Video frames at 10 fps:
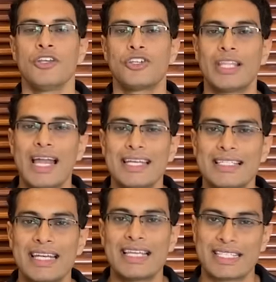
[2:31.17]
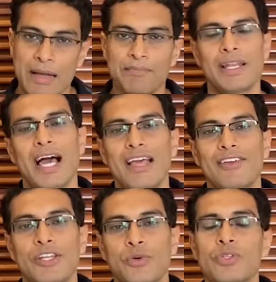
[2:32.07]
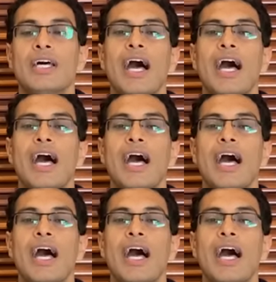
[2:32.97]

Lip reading: So that is an example I will use.